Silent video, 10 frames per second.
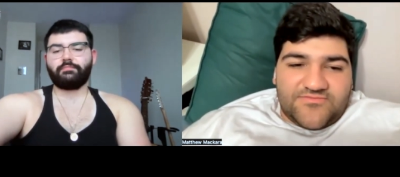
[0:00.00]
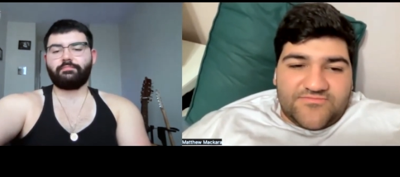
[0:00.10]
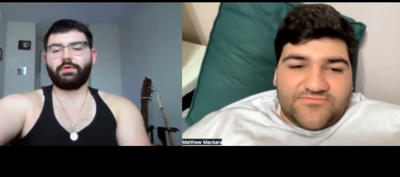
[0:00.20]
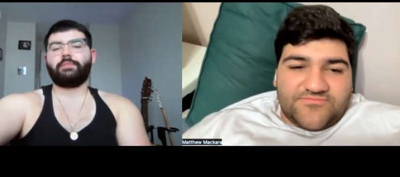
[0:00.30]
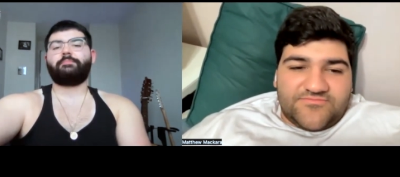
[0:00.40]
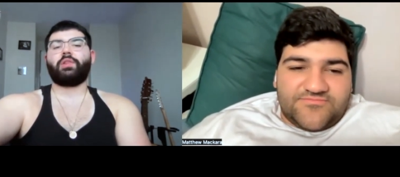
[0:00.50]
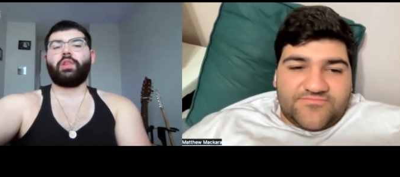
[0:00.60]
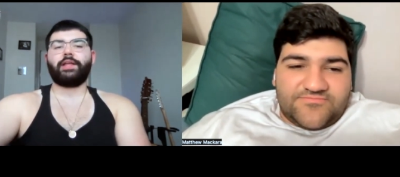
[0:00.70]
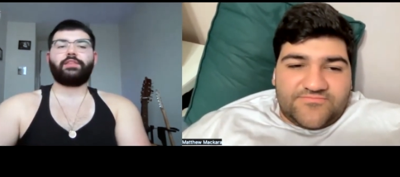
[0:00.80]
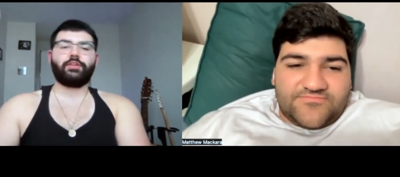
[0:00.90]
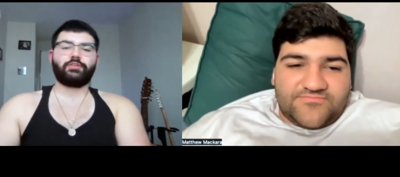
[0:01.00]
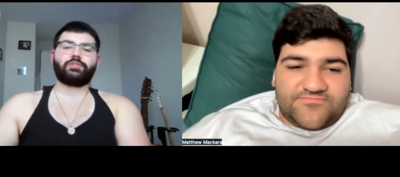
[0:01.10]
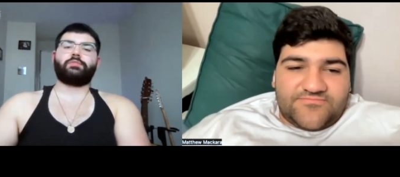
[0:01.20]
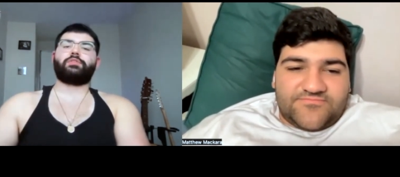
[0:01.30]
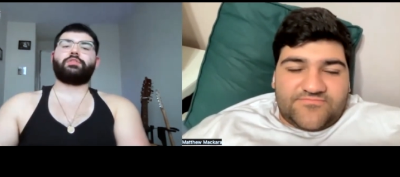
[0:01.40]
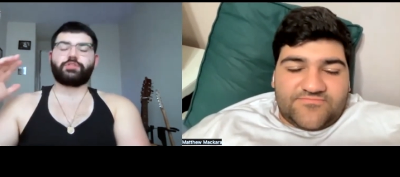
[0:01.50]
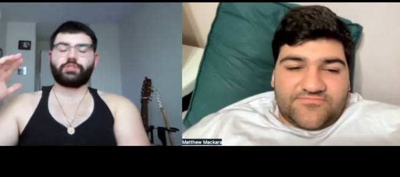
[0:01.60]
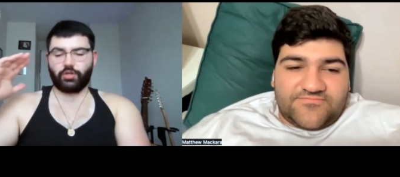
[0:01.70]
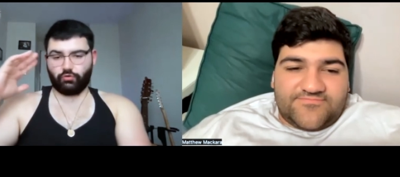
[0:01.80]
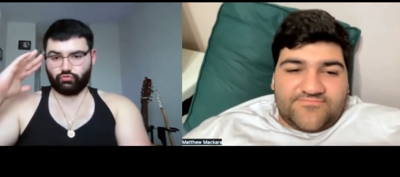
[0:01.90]
Speaker 1: but but like there's a,
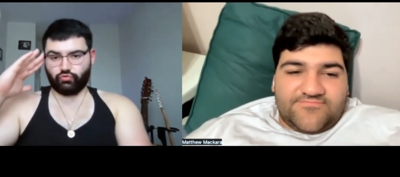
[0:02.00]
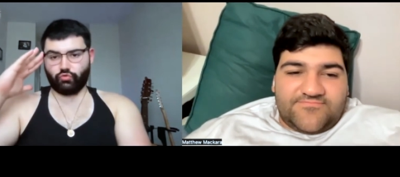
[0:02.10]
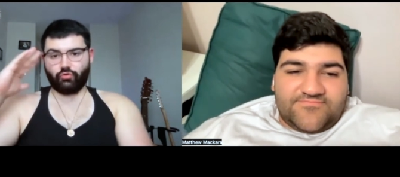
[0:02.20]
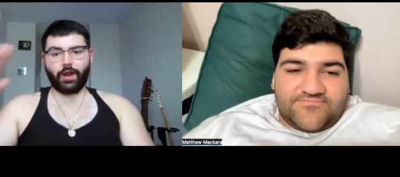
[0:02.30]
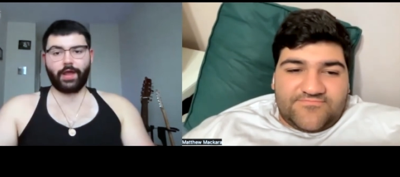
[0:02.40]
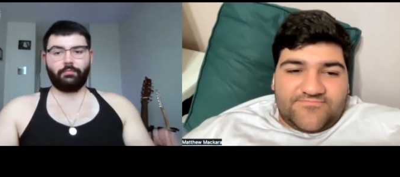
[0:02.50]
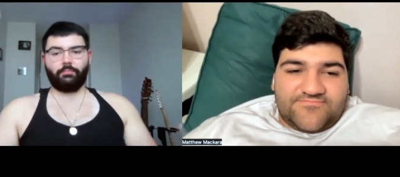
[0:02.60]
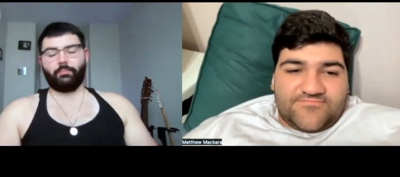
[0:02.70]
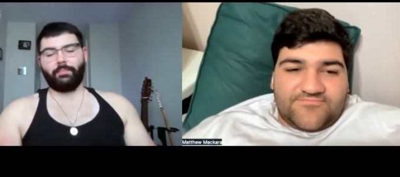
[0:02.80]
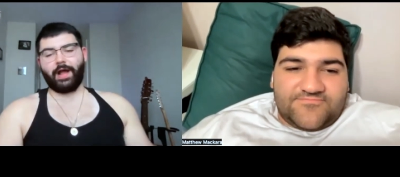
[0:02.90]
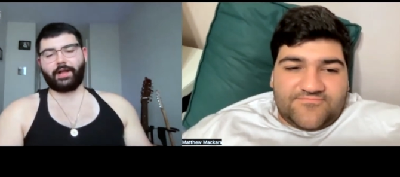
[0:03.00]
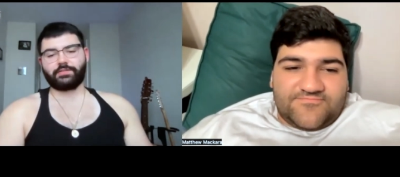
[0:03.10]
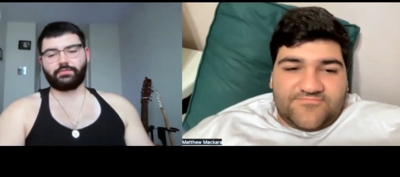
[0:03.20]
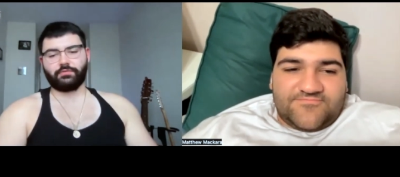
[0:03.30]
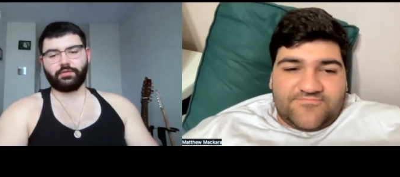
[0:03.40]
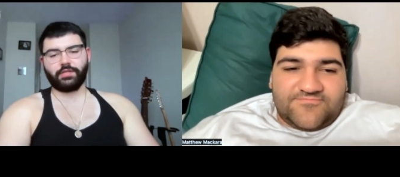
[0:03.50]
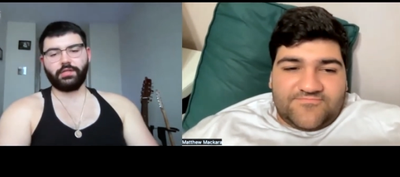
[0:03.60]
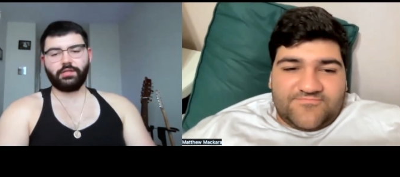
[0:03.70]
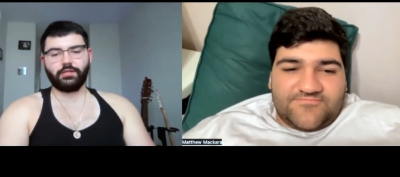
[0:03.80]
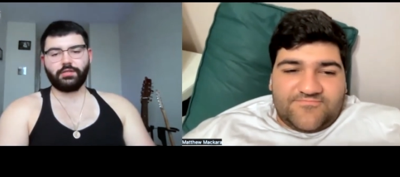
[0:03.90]
there's an incredible backstory.
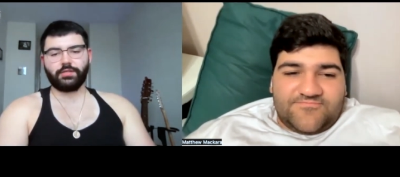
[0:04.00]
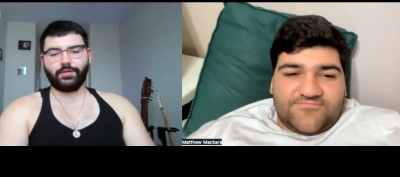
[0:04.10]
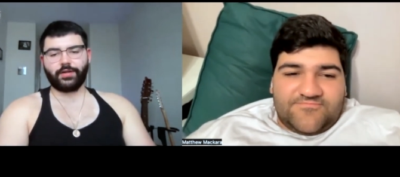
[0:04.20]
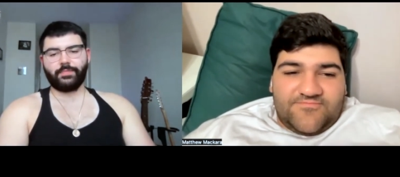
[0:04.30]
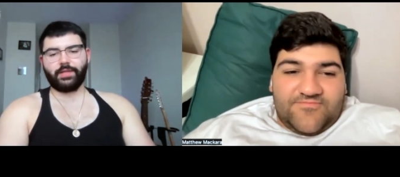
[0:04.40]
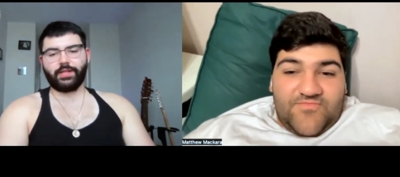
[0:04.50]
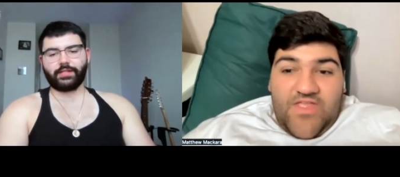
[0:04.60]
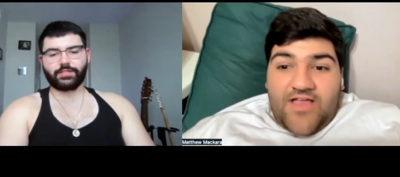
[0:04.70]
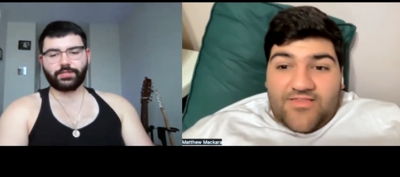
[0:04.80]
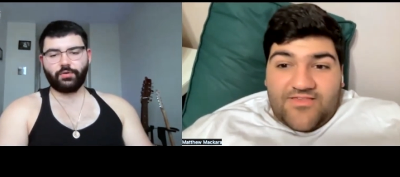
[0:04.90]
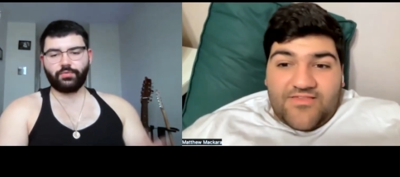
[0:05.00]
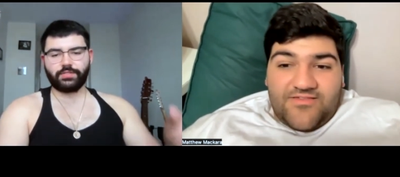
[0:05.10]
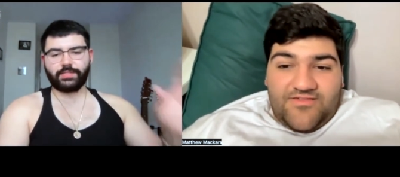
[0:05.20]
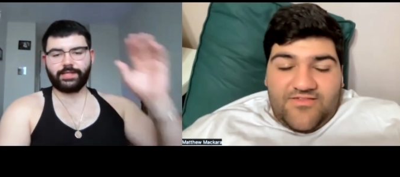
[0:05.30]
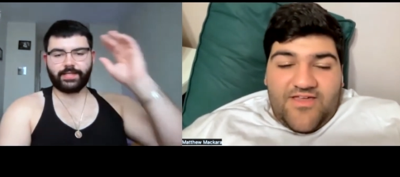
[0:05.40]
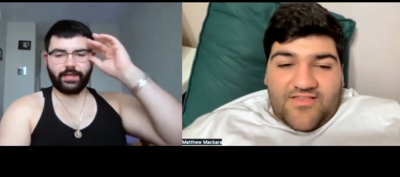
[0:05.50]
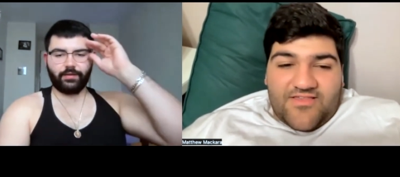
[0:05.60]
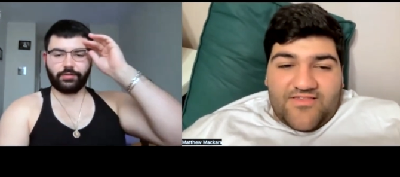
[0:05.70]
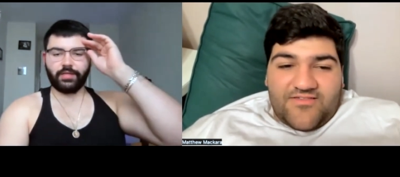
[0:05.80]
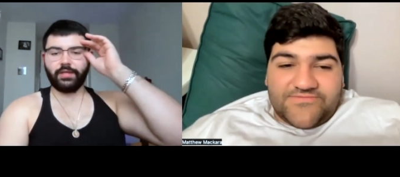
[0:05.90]
You know what I mean? That's so yes.
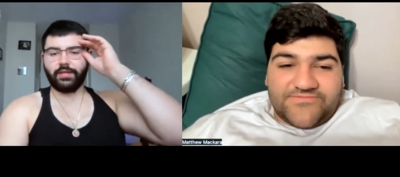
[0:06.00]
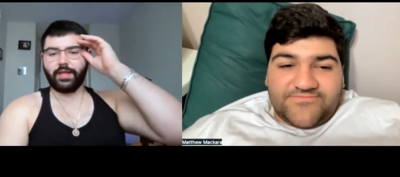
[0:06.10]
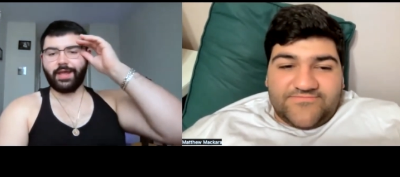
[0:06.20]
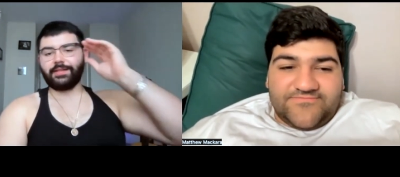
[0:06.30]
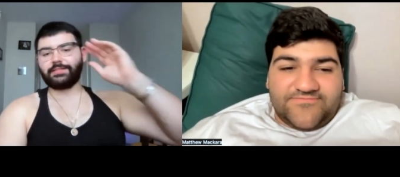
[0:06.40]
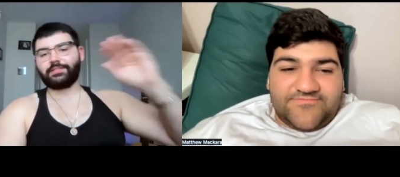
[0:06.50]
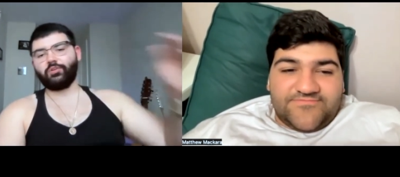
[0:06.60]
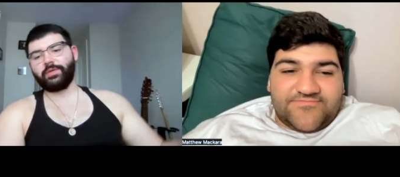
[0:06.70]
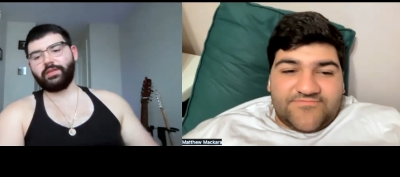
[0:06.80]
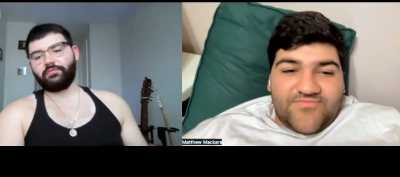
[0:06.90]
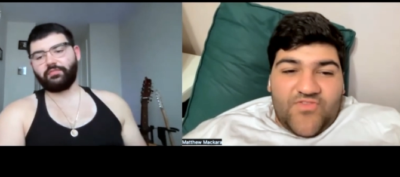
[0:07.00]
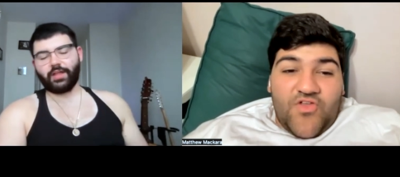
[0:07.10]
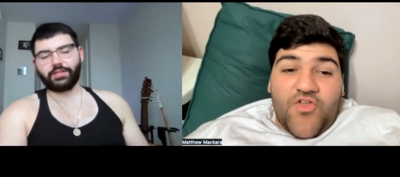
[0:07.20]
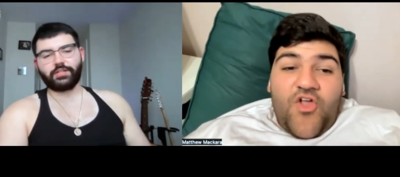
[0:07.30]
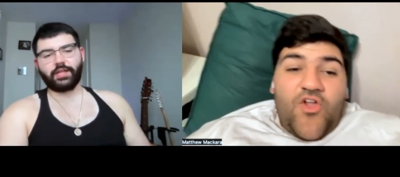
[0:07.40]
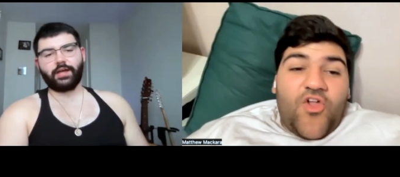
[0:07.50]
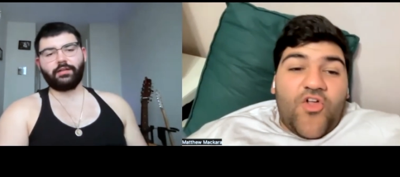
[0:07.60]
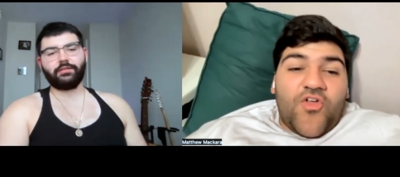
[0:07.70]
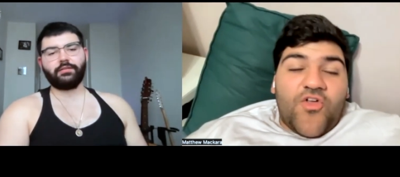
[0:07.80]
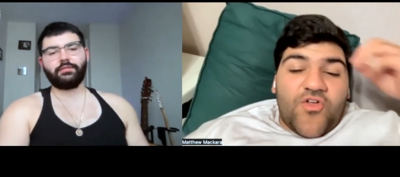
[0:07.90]
detailed,
Speaker 2: yes. and it's still being fleshed
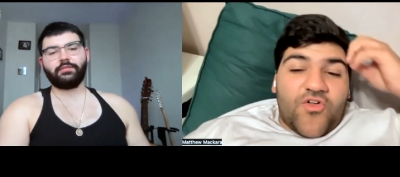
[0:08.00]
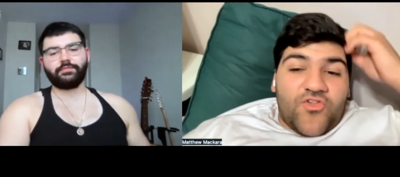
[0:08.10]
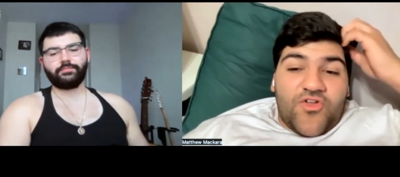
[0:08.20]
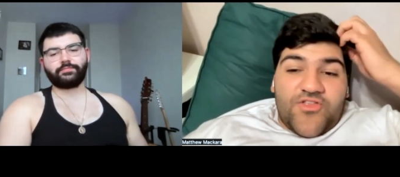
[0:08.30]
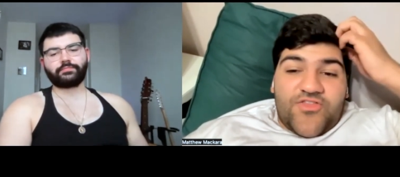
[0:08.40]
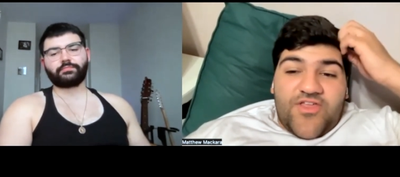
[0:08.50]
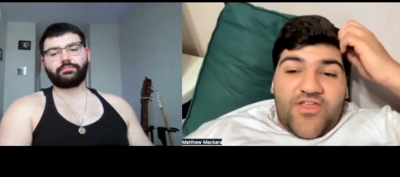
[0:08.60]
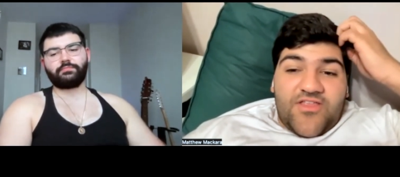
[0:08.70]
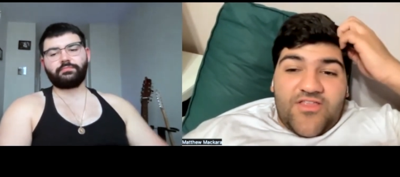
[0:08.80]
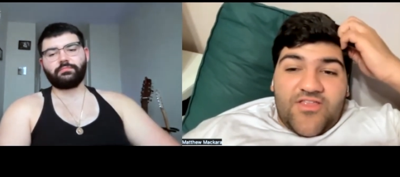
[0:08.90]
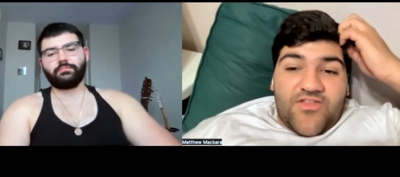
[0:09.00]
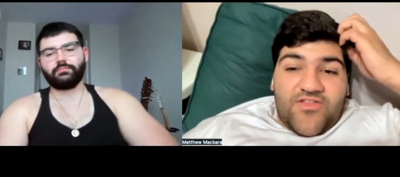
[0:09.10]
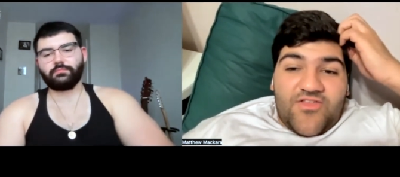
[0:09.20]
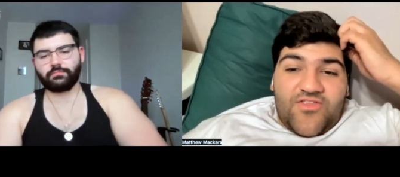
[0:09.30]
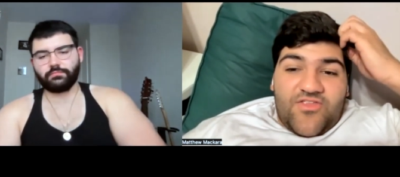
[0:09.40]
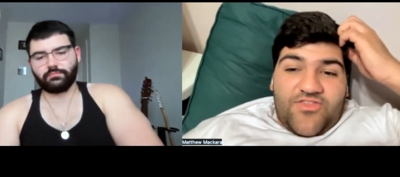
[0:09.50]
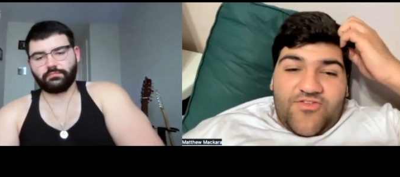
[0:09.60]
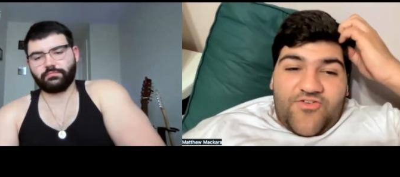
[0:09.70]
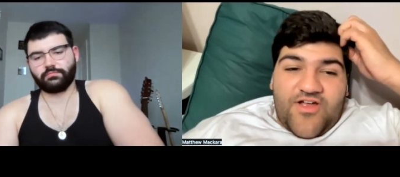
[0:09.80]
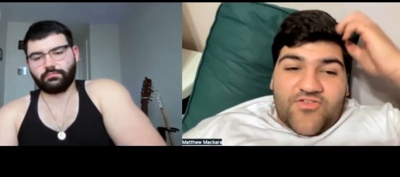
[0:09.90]
out. Look at the
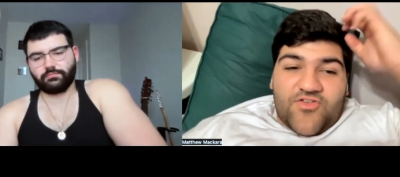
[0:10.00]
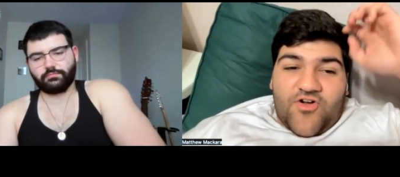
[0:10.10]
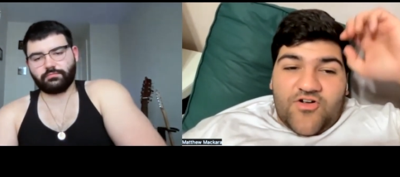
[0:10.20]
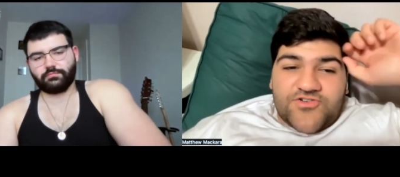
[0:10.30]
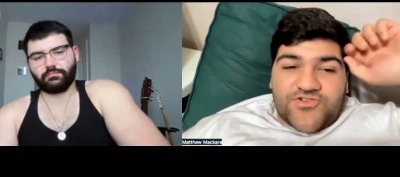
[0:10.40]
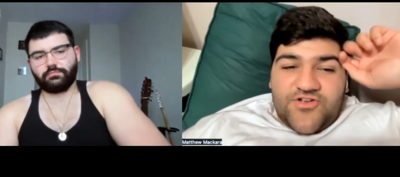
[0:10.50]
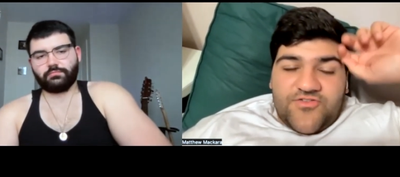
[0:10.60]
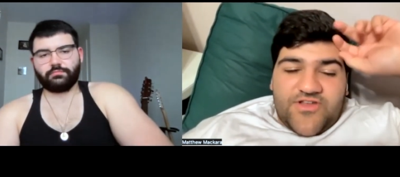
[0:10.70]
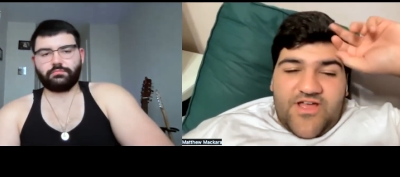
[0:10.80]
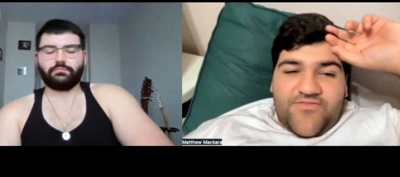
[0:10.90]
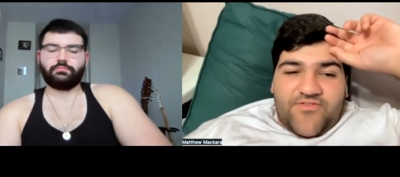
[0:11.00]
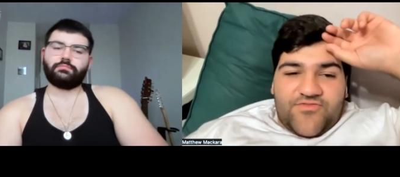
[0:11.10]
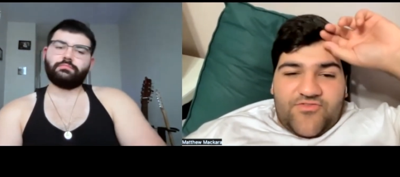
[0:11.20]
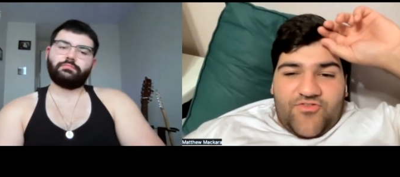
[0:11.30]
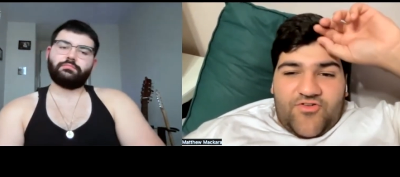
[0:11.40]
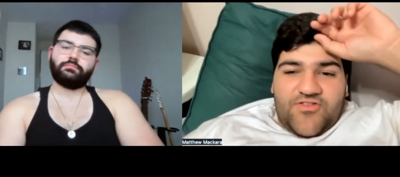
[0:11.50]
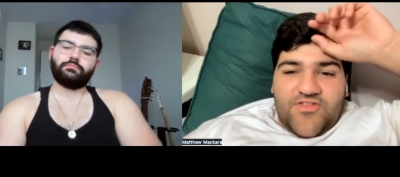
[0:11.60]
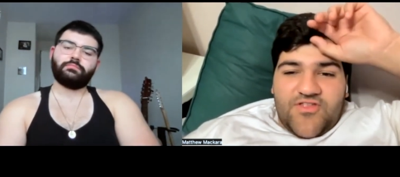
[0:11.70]
the greatest horror show that I've ever saw,